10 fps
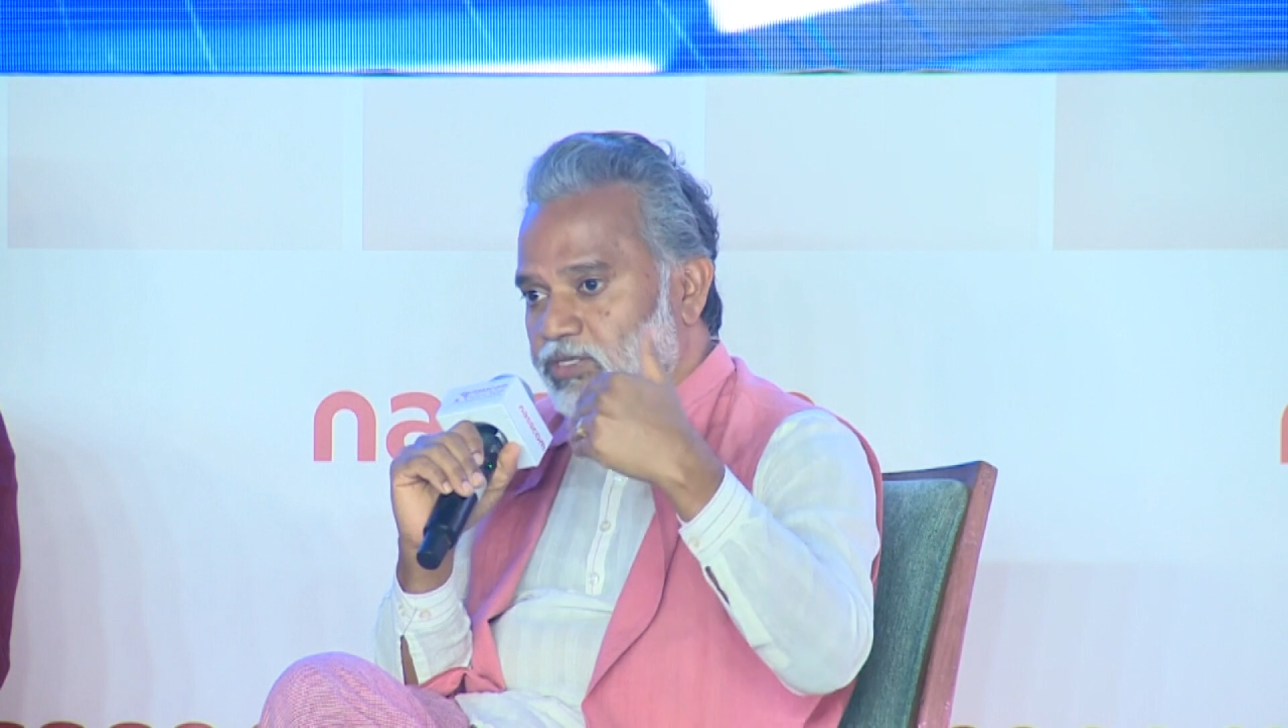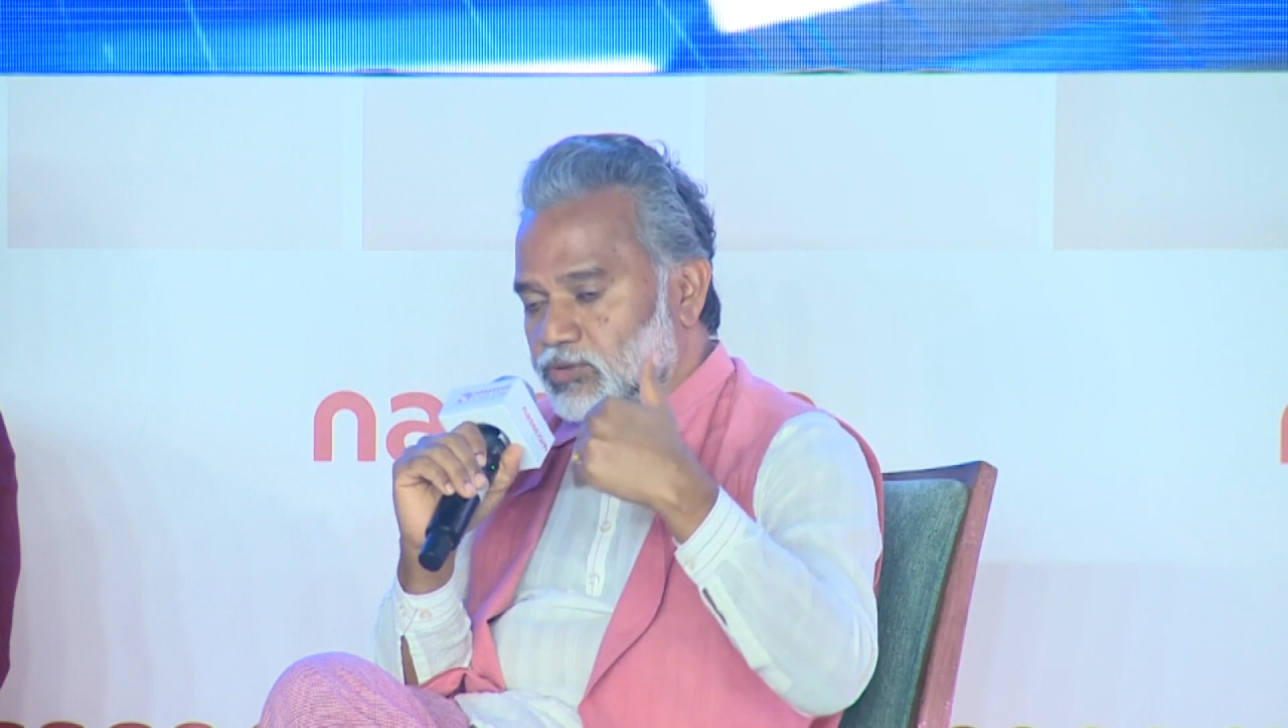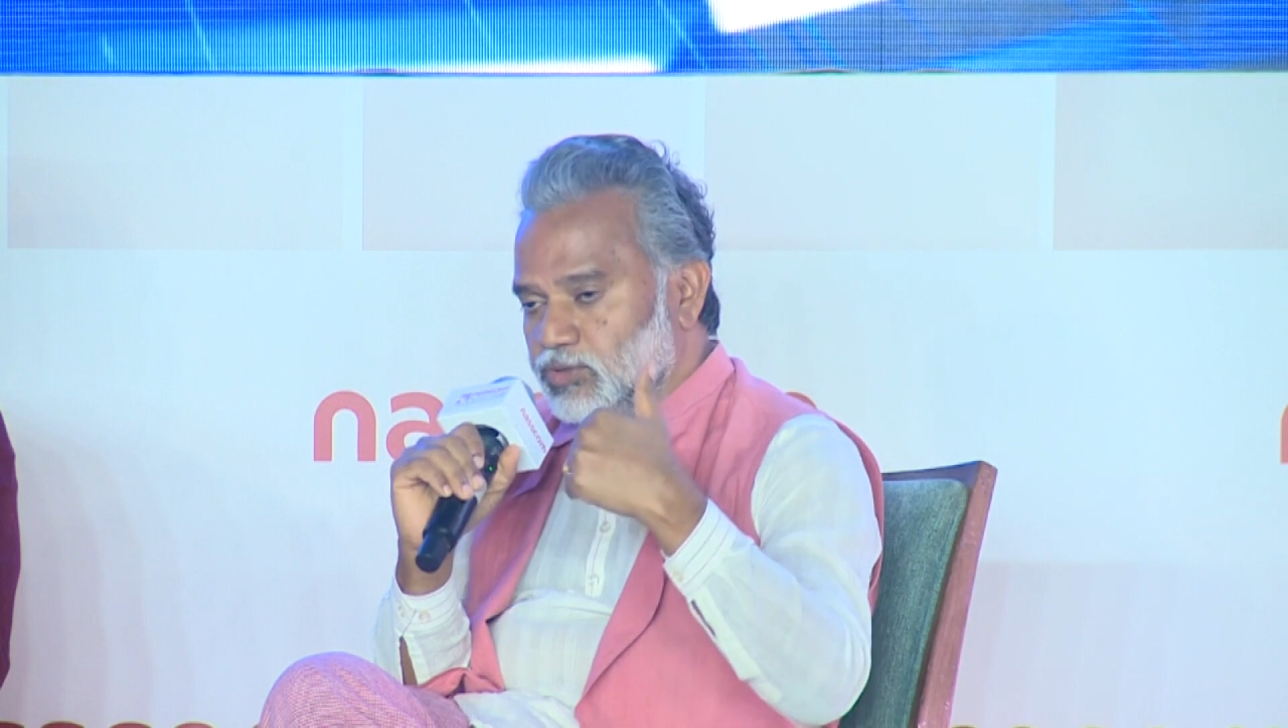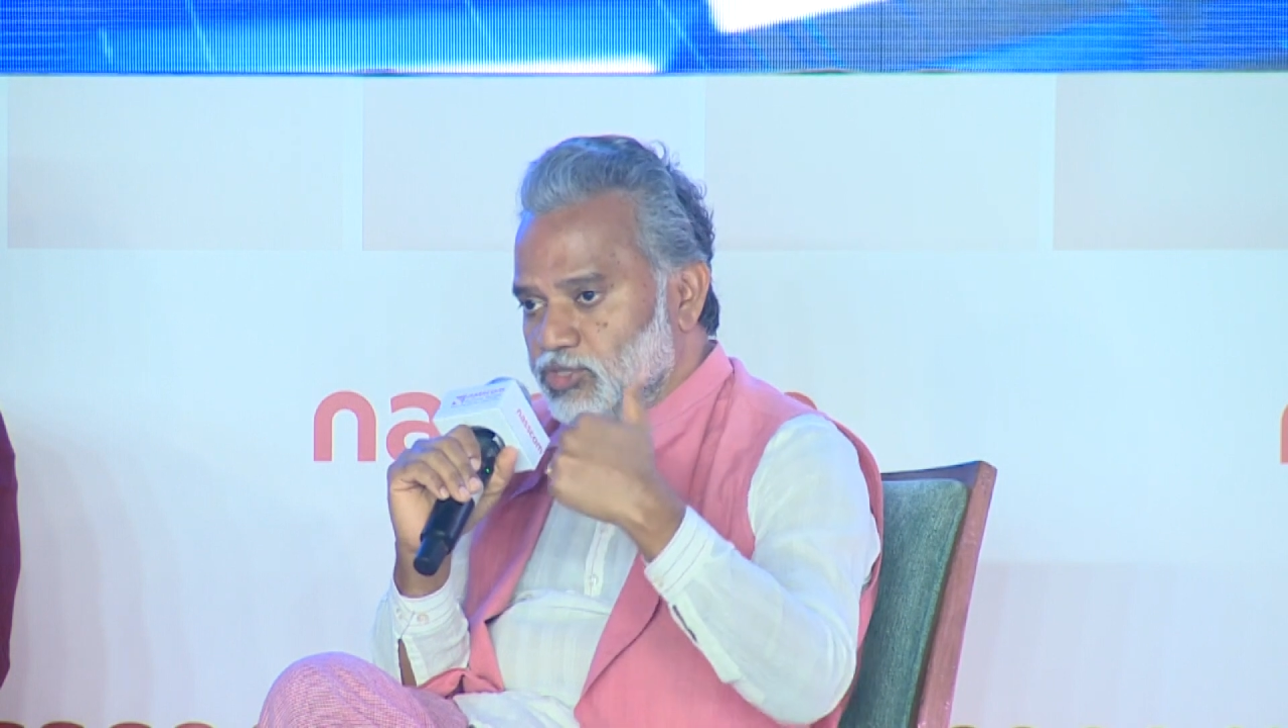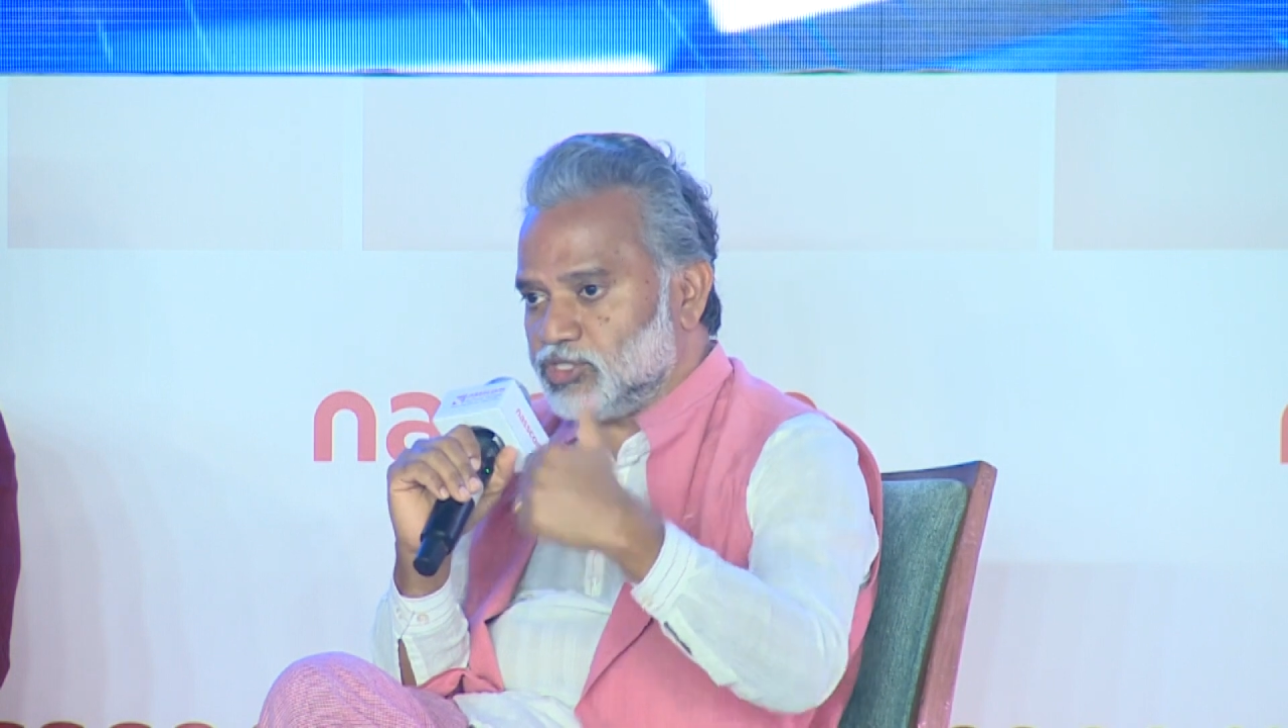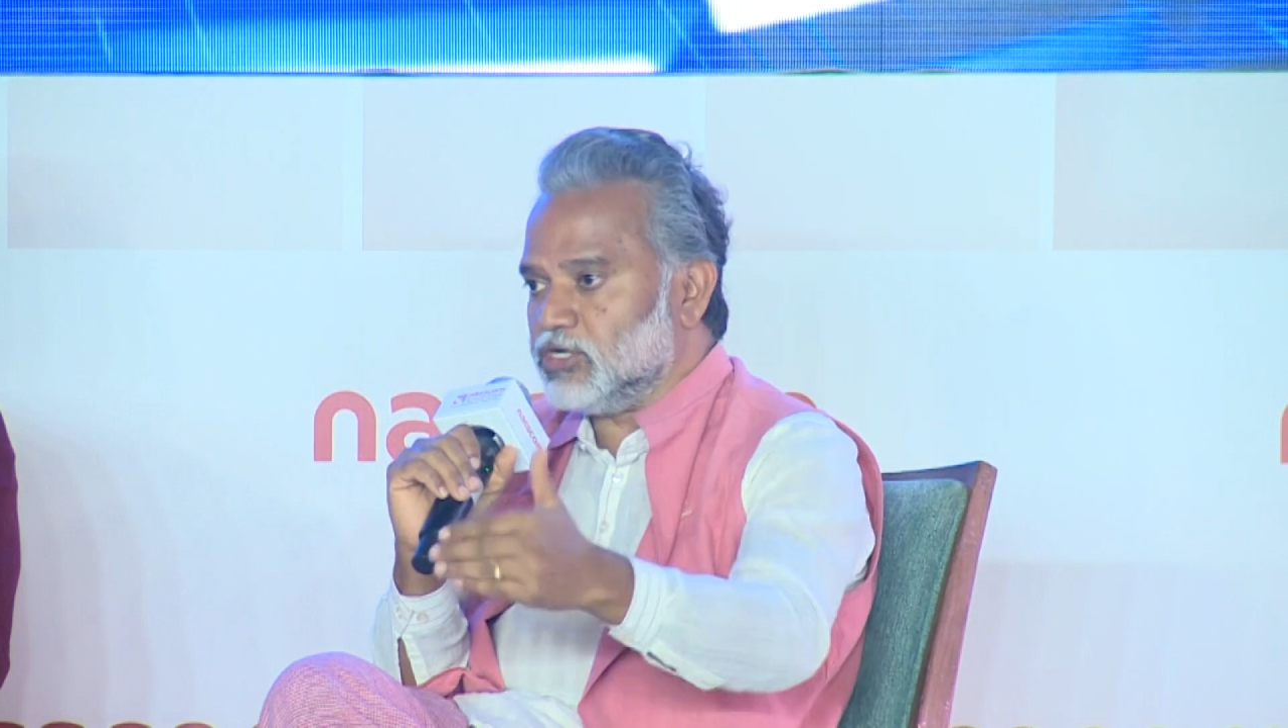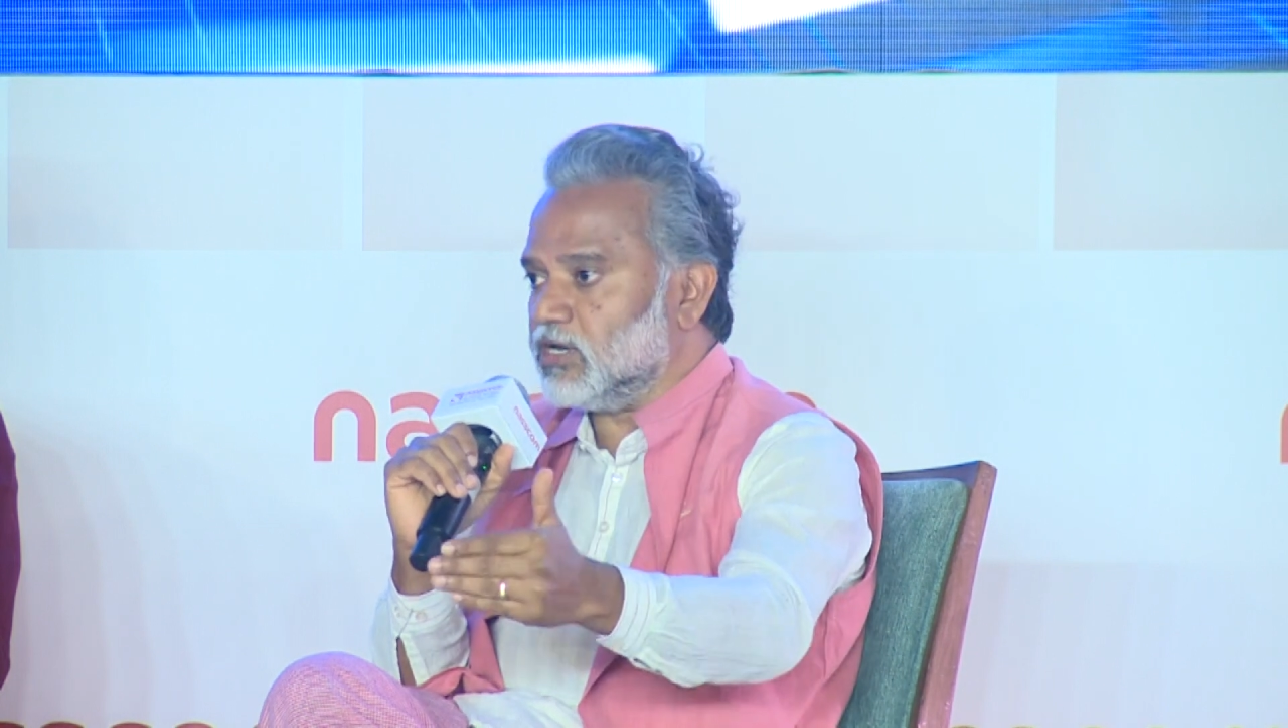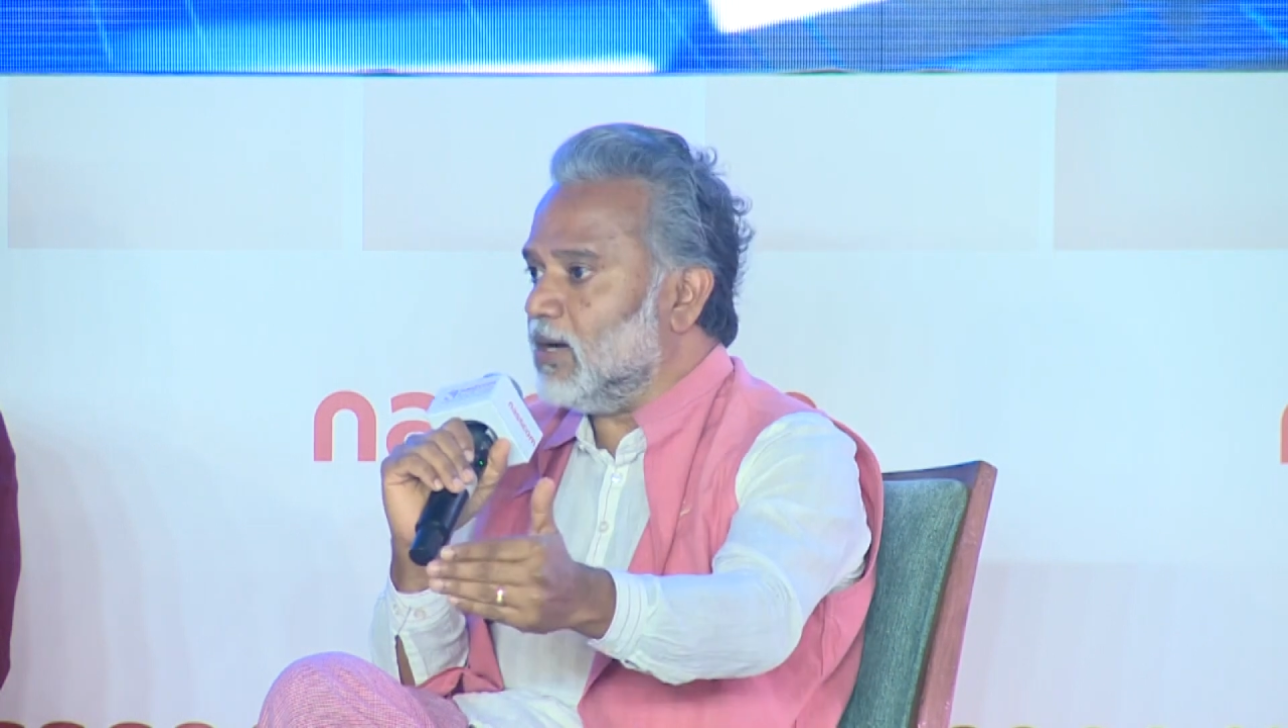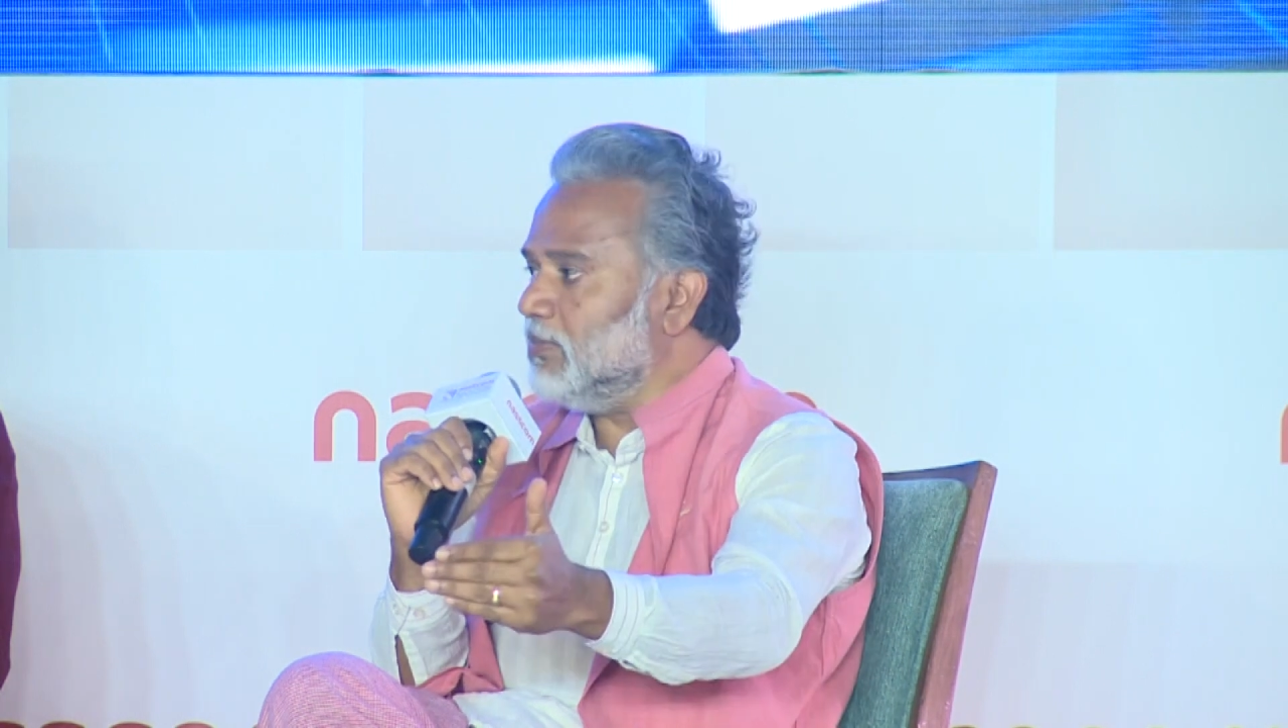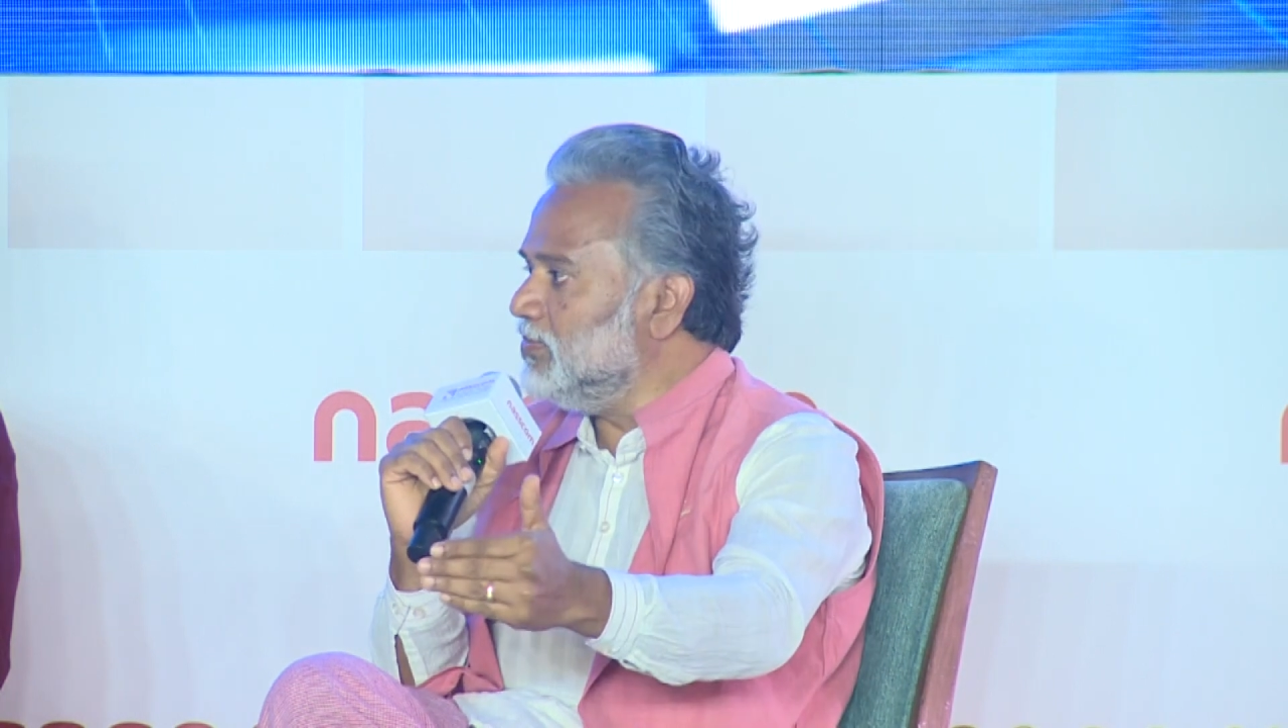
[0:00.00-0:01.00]
to just
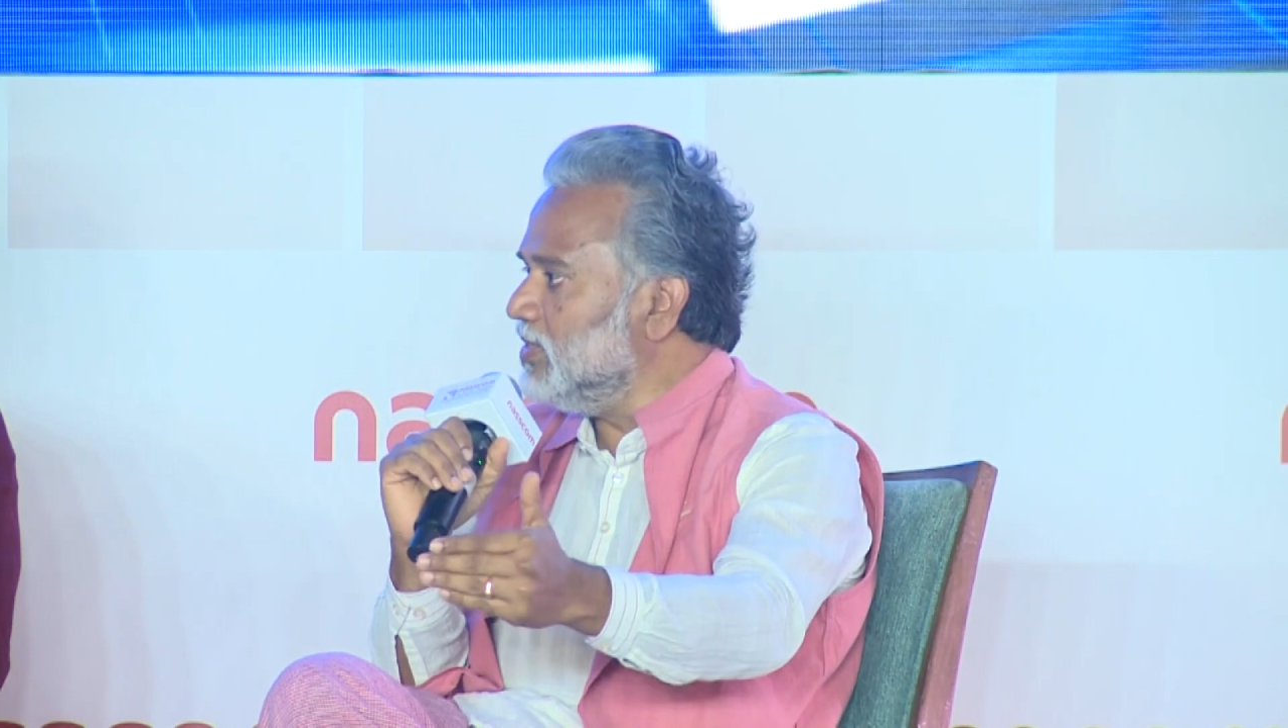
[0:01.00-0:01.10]
crop